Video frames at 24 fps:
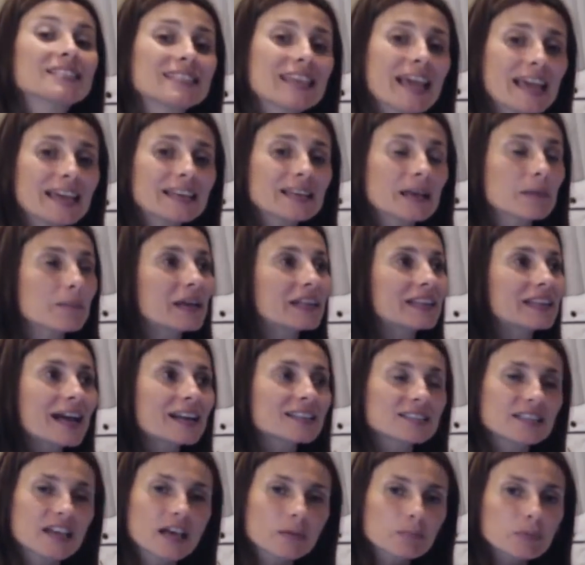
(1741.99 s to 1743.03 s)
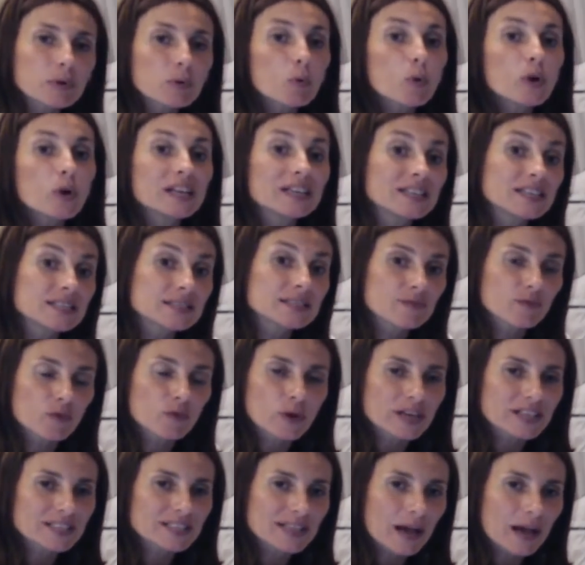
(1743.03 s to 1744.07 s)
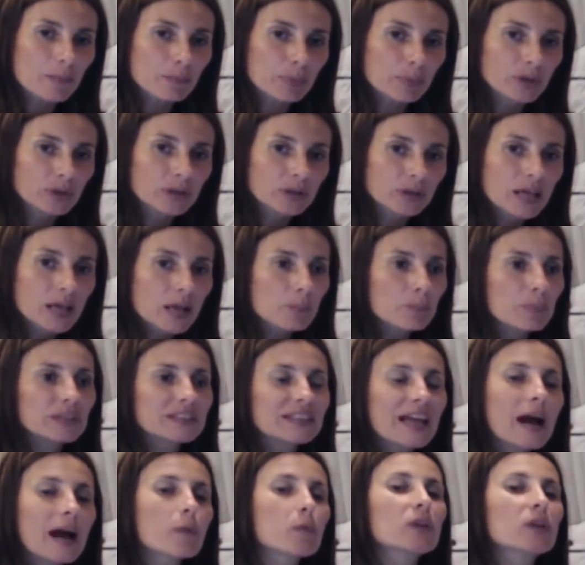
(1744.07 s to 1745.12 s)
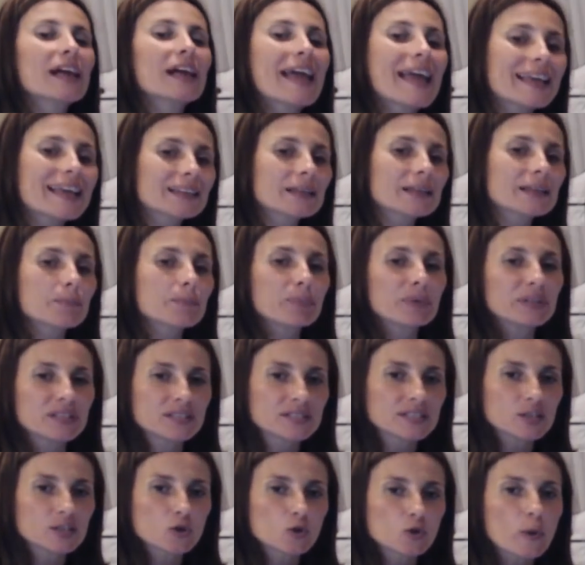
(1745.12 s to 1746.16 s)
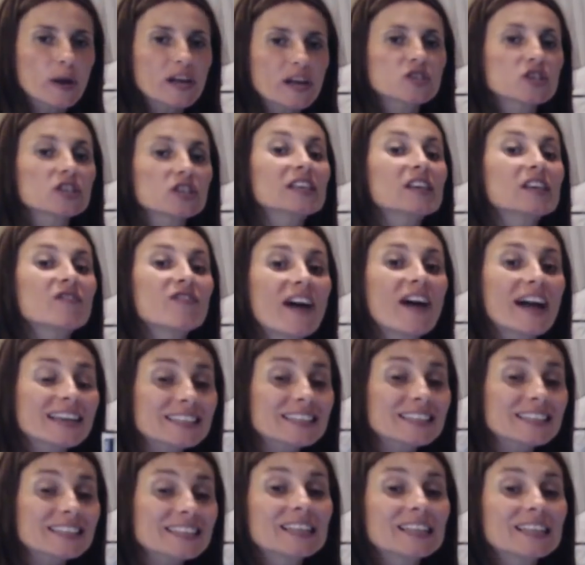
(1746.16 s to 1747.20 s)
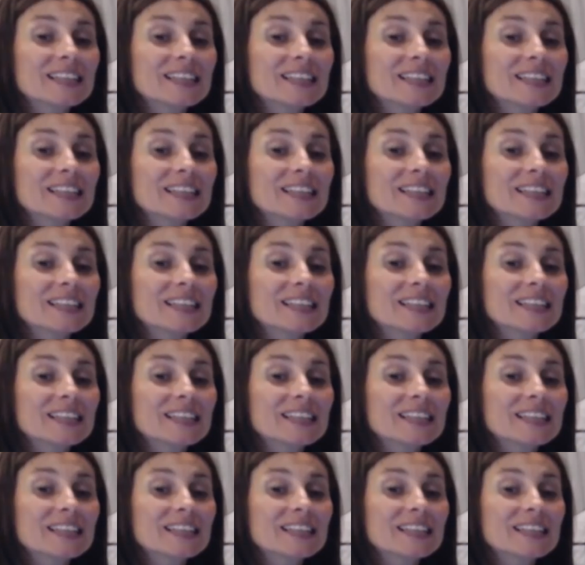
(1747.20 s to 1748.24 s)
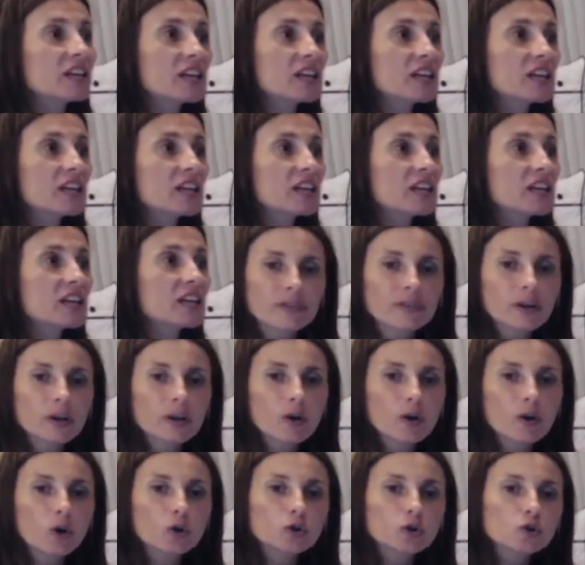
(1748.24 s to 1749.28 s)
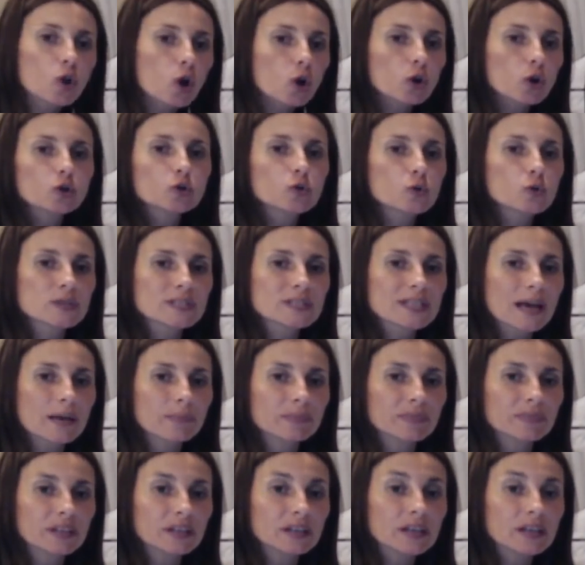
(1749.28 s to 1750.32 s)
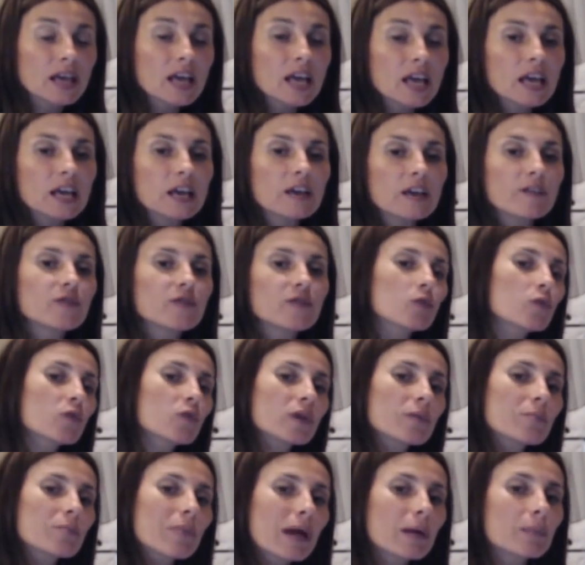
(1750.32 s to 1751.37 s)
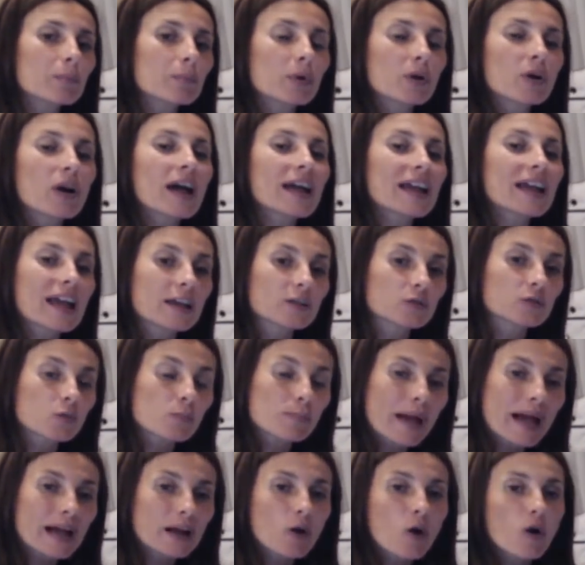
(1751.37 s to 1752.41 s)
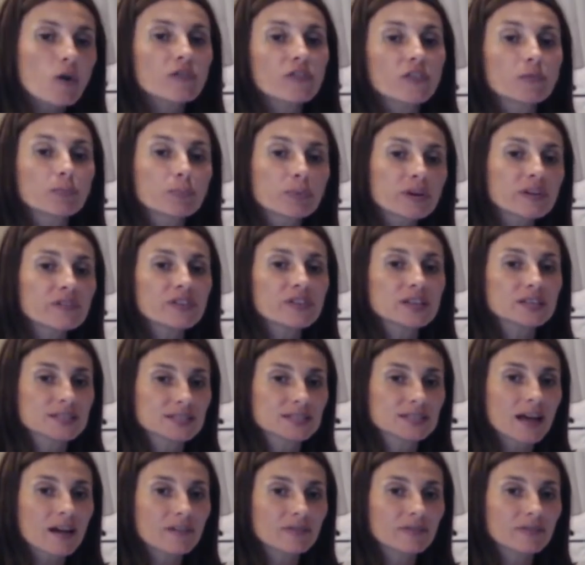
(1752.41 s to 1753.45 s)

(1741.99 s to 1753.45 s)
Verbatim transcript: say, they may not tell me what it is, for example, but I will end up in a situation if I didn't some way they don't back off on don't do something. If you remember, I had to back off of previous stuff.